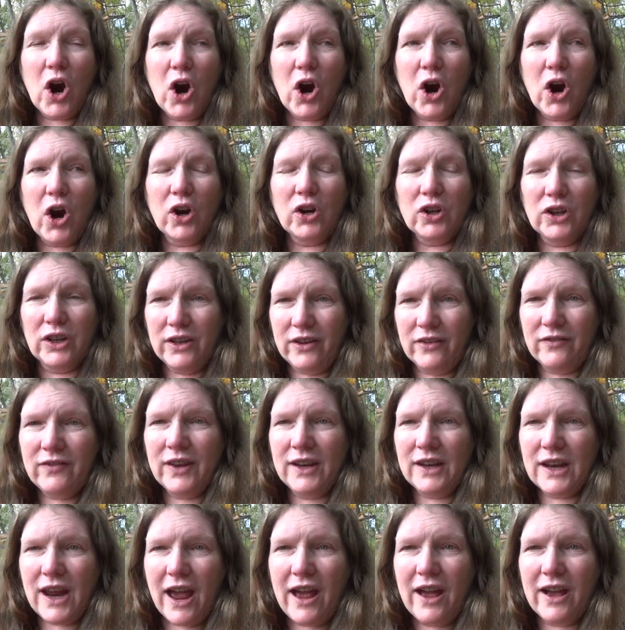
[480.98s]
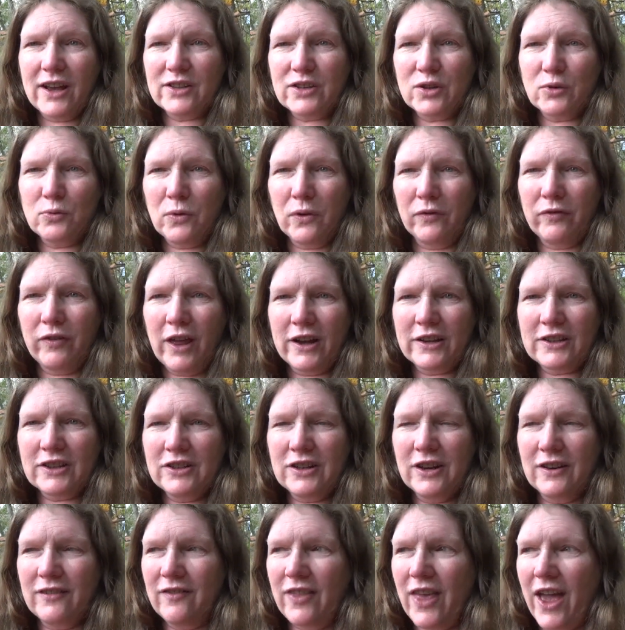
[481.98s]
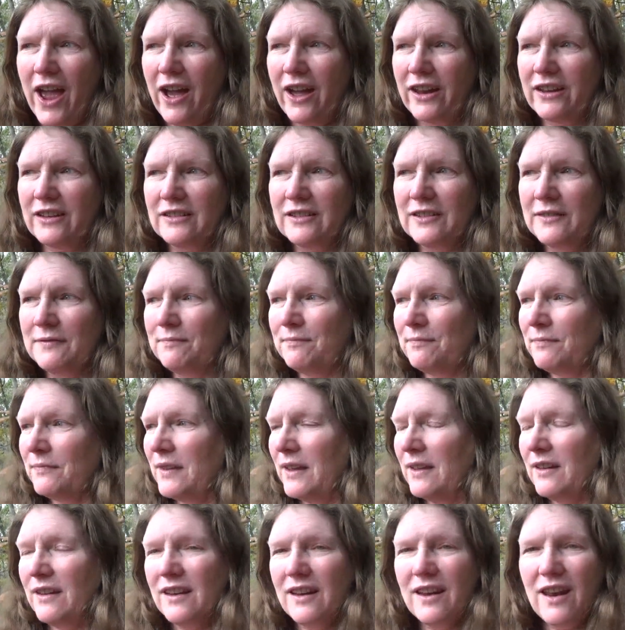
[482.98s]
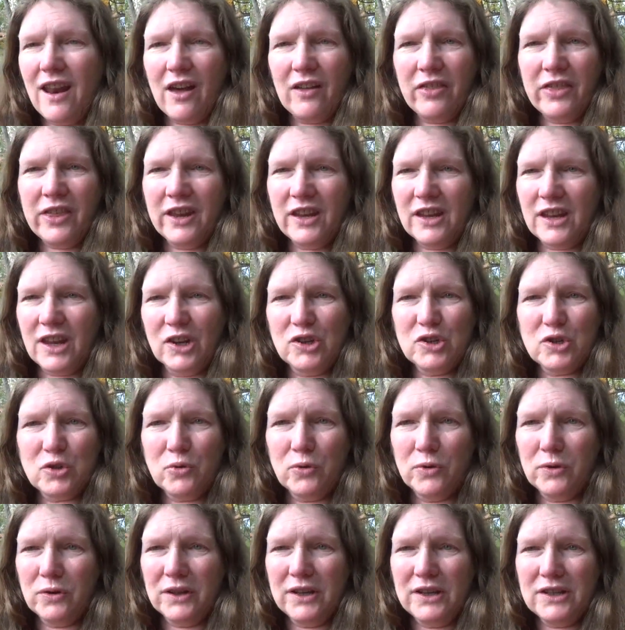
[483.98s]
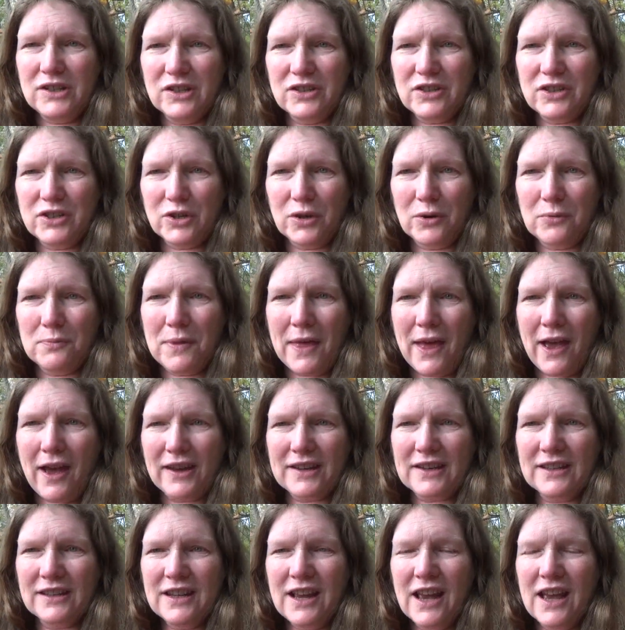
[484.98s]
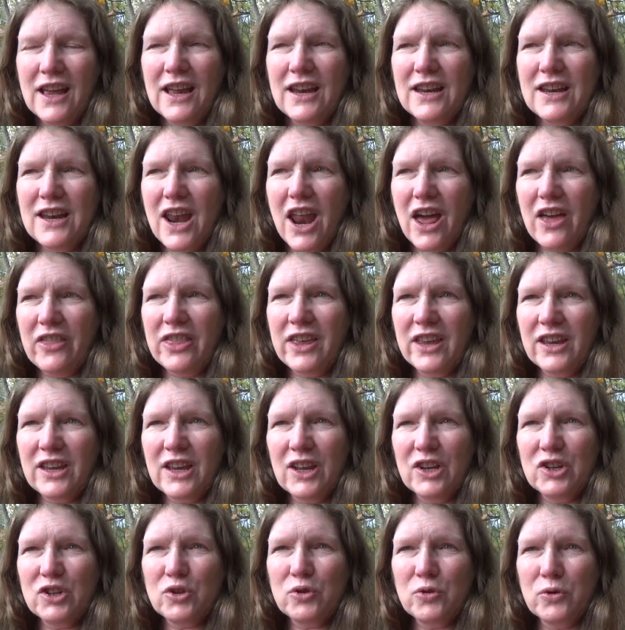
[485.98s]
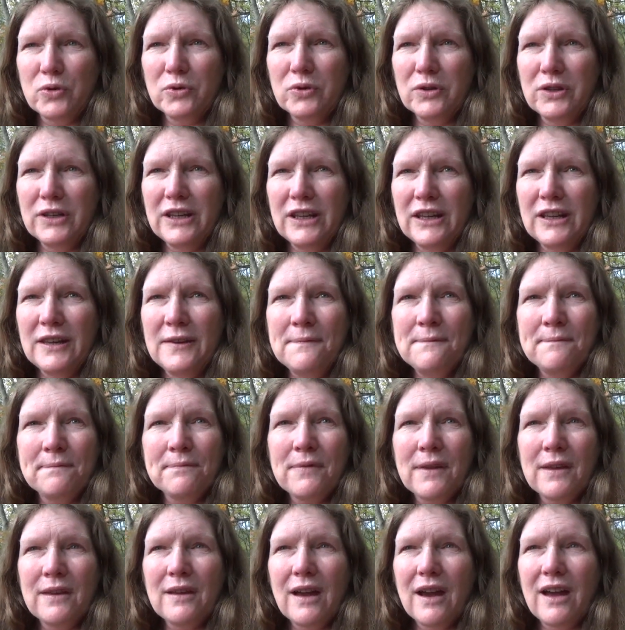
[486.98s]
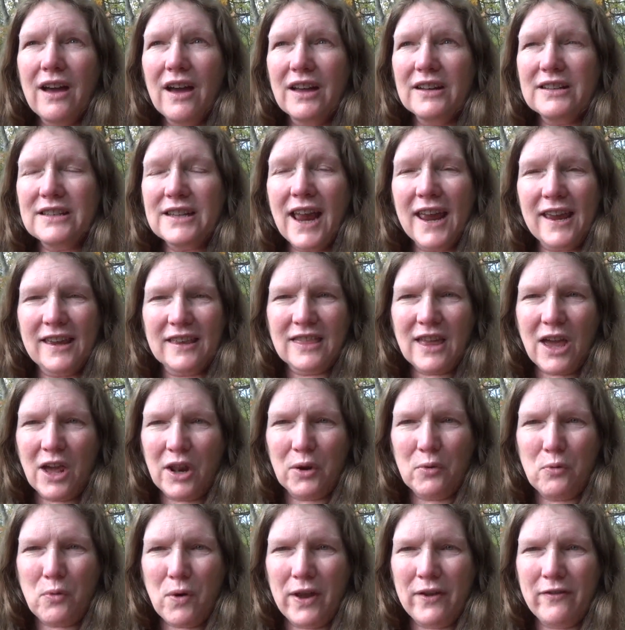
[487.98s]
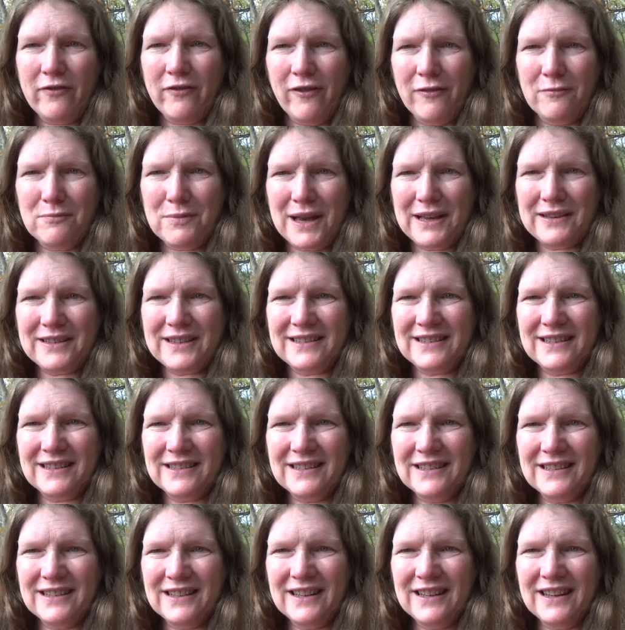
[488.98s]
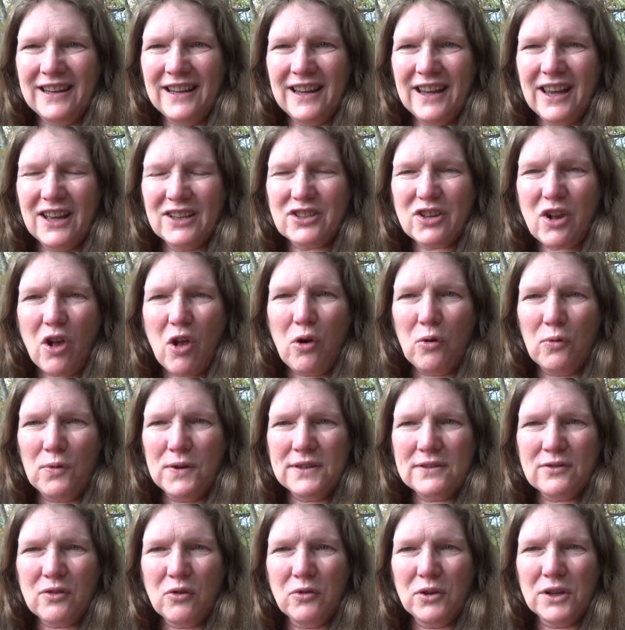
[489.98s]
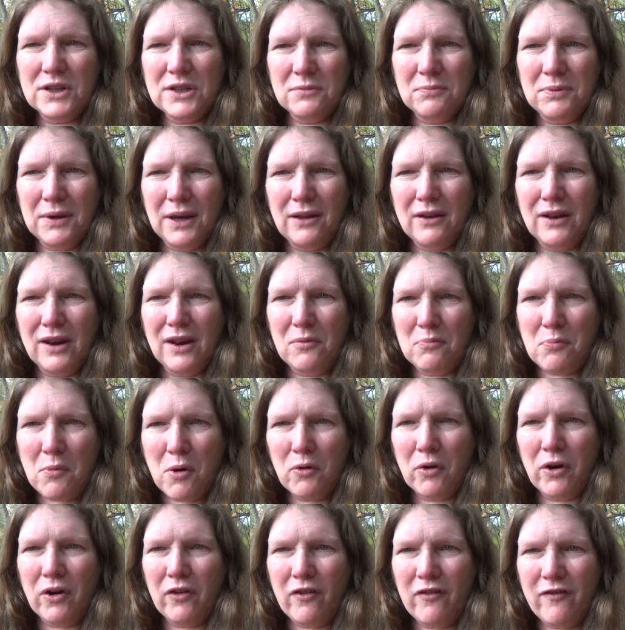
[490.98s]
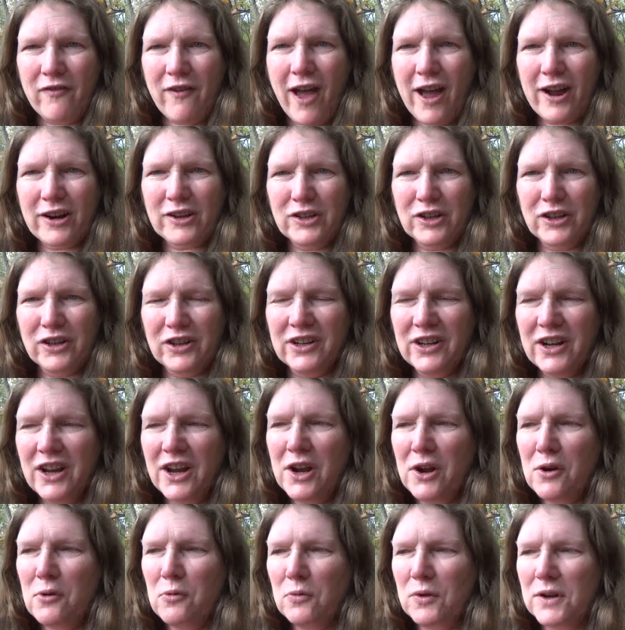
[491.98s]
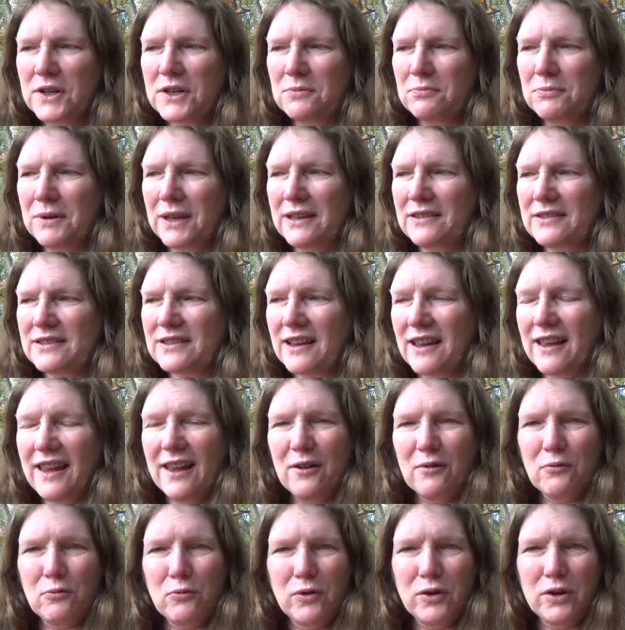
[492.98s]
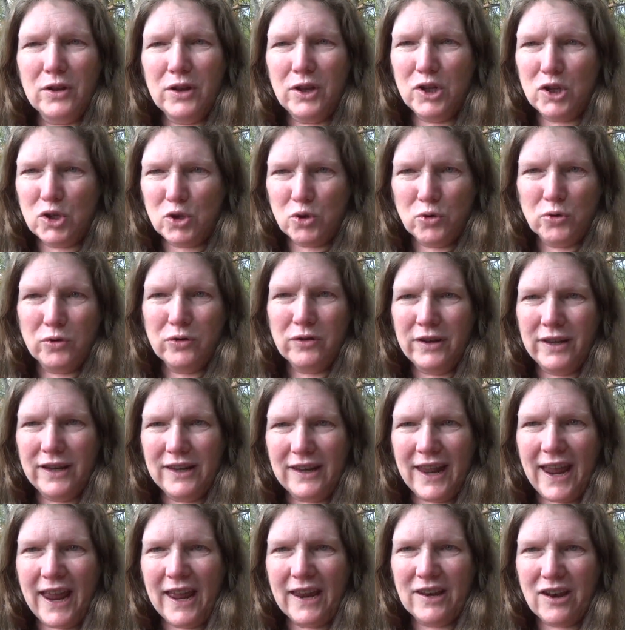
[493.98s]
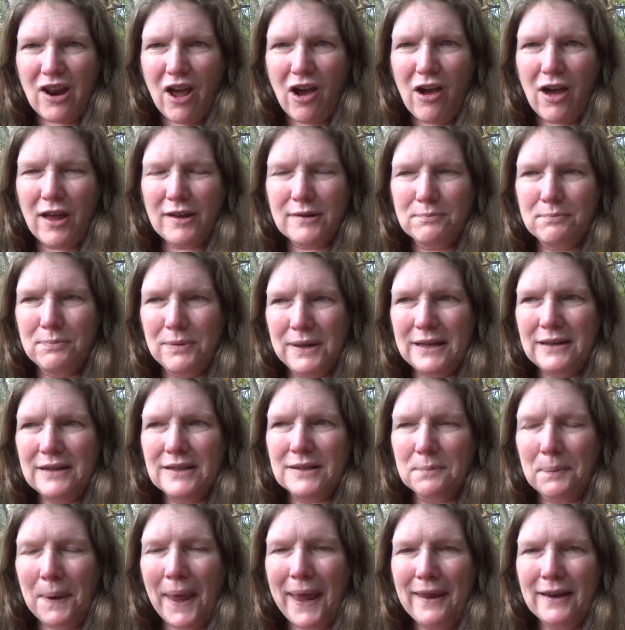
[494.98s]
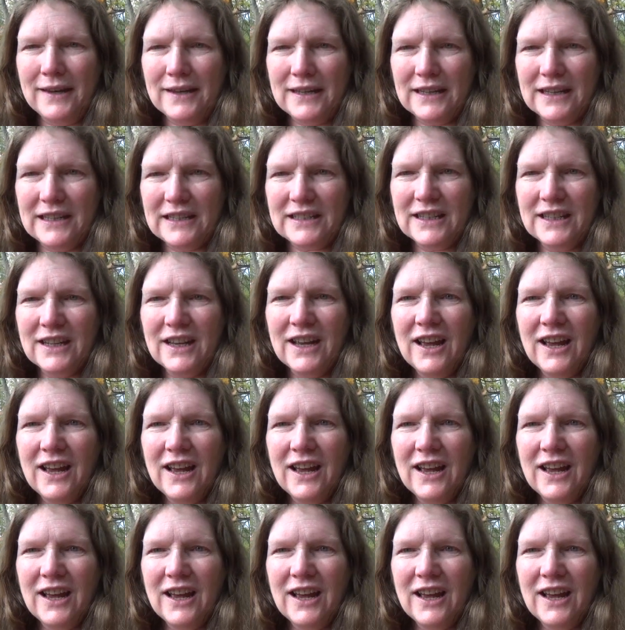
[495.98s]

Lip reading: are living as a reflection of that, nothing can truly disturb that. Nothing can truly take that away from us. It's always going to be an immortal factor, which means it really truly cannot be dependent